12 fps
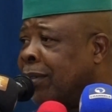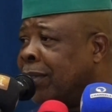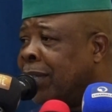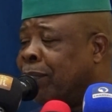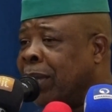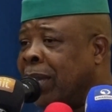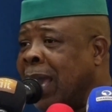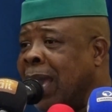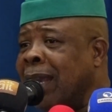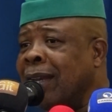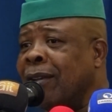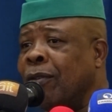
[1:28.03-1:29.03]
He
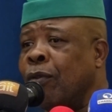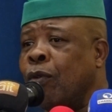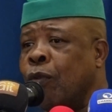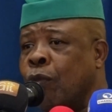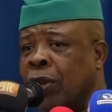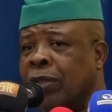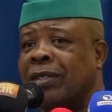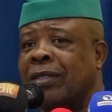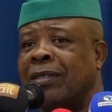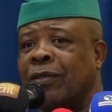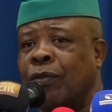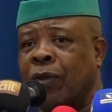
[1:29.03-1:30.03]
began what
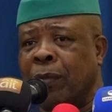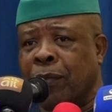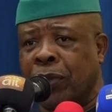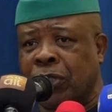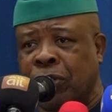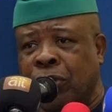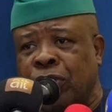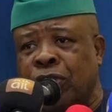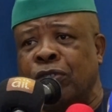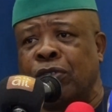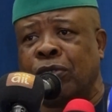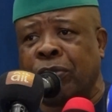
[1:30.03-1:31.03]
we must
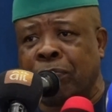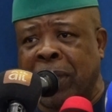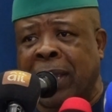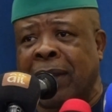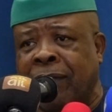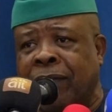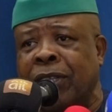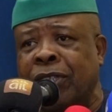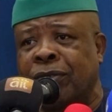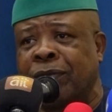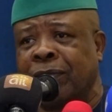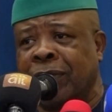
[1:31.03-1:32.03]
continue to make reference
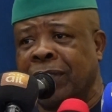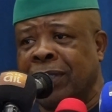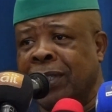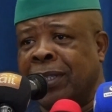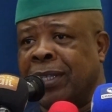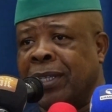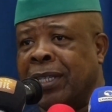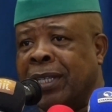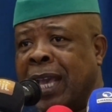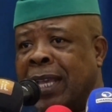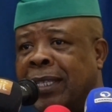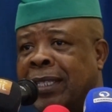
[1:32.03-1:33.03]
to.
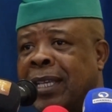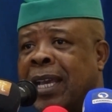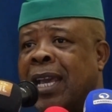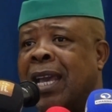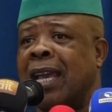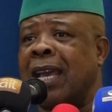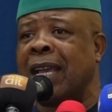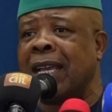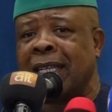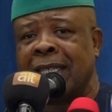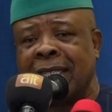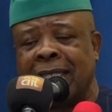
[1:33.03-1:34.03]
The
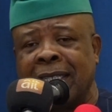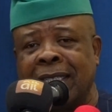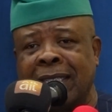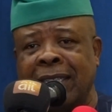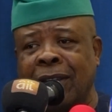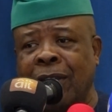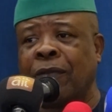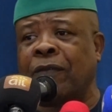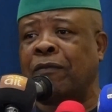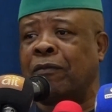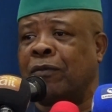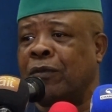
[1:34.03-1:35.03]
idea of
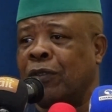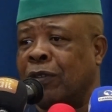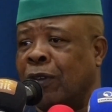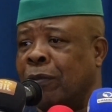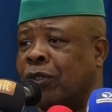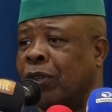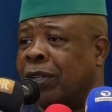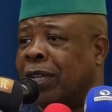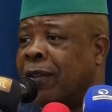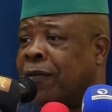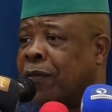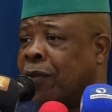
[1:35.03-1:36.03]
option
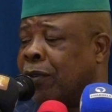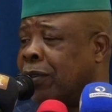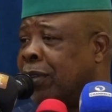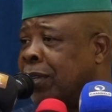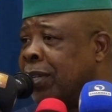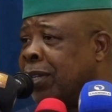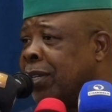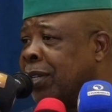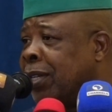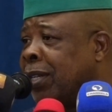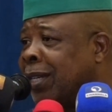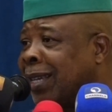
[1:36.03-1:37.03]
A4
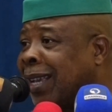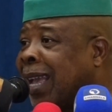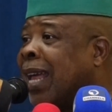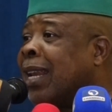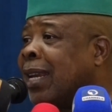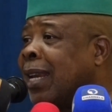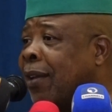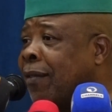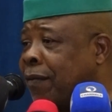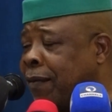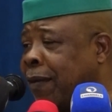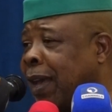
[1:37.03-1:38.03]
can
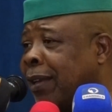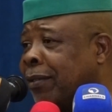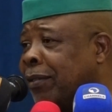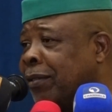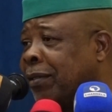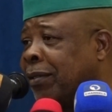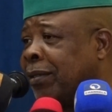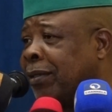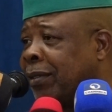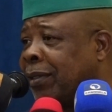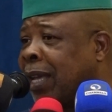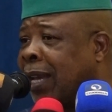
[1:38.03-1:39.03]

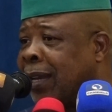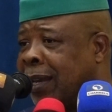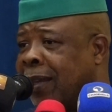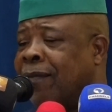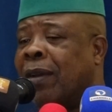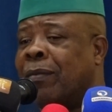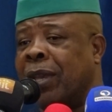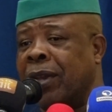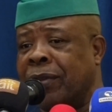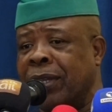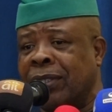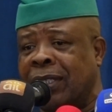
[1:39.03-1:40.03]
never be
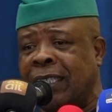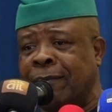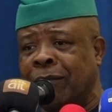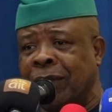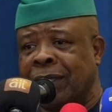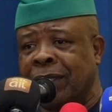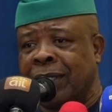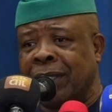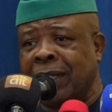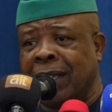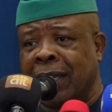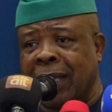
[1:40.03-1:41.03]
erased
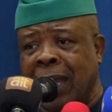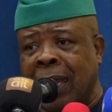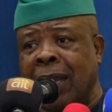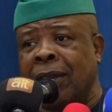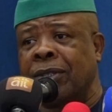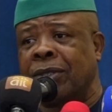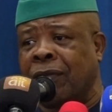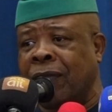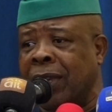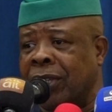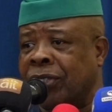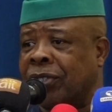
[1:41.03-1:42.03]
in the annals of
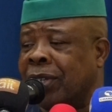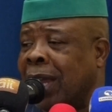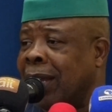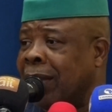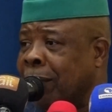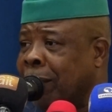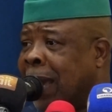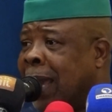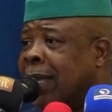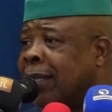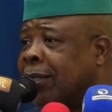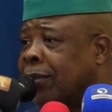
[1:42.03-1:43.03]
our history and in the
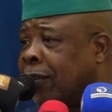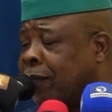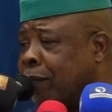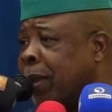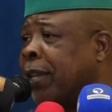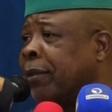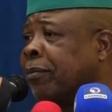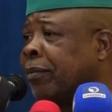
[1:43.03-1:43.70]
minds of many.